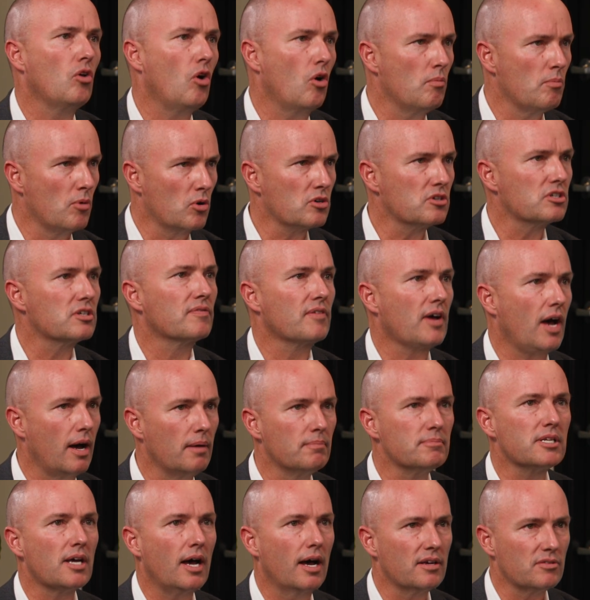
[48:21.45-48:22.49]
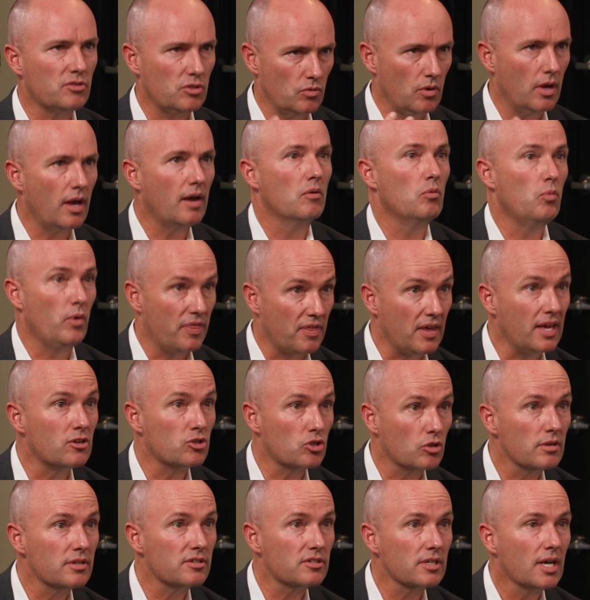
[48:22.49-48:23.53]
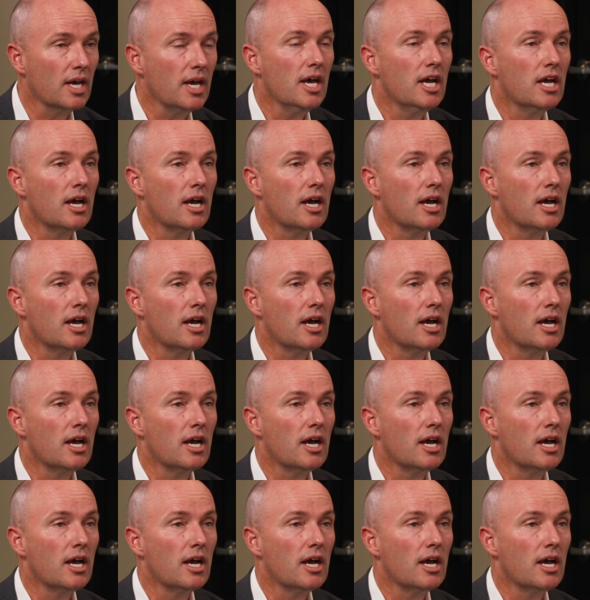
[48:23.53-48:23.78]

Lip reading: homeowners have come to us with interest.